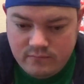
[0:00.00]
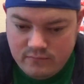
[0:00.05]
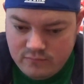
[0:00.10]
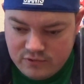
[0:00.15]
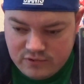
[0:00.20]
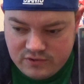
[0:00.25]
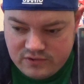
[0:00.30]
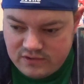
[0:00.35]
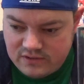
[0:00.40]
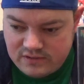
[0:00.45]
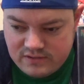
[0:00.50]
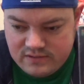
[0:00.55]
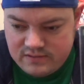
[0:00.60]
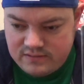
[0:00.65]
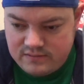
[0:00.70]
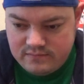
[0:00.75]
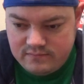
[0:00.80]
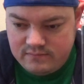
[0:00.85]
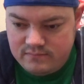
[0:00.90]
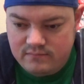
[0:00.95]
was
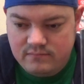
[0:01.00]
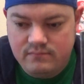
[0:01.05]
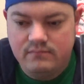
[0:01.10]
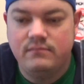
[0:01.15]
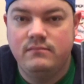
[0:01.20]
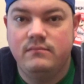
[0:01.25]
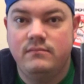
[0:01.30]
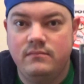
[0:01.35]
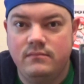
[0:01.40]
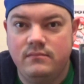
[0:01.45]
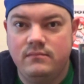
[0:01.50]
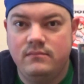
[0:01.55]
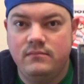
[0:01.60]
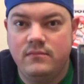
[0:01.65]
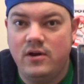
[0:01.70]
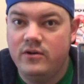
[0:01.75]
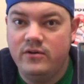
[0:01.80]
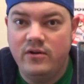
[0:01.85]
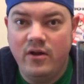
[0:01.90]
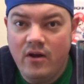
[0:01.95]
just
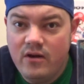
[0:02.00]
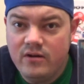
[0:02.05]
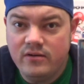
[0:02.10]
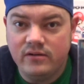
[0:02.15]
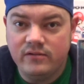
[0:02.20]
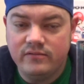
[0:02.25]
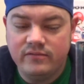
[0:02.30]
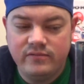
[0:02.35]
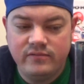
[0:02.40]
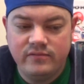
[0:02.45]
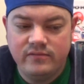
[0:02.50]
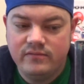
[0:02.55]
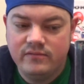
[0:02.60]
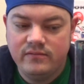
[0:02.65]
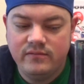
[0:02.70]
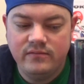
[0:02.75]
unheard of.